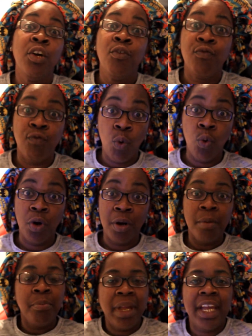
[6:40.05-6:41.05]
for
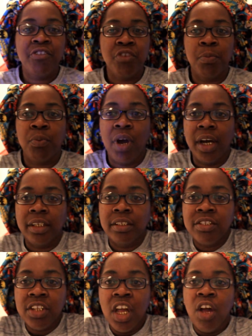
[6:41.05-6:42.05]
pantry
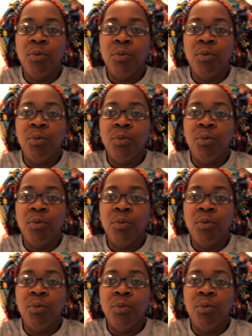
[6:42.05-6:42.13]
products.